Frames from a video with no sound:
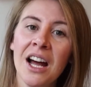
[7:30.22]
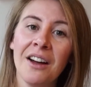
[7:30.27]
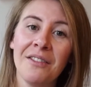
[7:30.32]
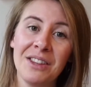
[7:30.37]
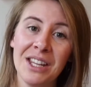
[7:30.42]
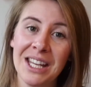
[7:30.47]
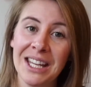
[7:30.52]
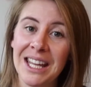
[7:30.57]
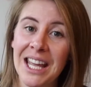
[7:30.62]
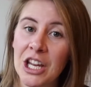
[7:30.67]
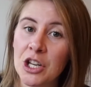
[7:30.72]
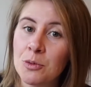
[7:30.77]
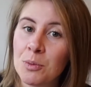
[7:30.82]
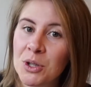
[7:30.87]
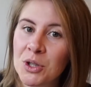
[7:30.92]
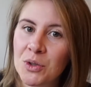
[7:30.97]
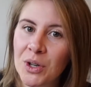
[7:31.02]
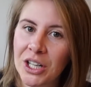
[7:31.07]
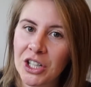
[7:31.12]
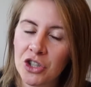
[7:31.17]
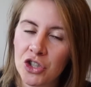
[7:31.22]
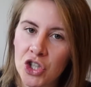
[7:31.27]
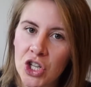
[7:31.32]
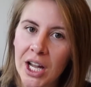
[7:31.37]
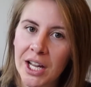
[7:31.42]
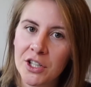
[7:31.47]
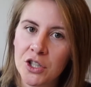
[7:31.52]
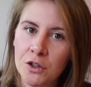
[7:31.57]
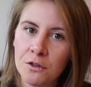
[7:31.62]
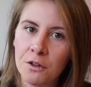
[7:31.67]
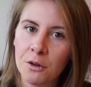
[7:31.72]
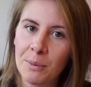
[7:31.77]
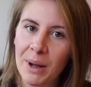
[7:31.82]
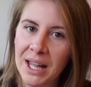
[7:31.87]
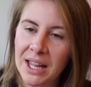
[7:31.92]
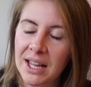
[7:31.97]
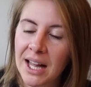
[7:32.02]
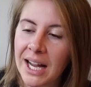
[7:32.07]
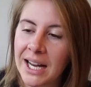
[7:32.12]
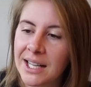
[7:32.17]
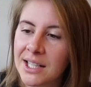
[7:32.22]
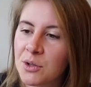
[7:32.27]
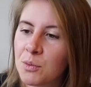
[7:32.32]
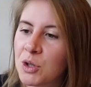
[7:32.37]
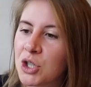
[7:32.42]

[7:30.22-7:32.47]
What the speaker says: of the engagement strategy I do for my clients,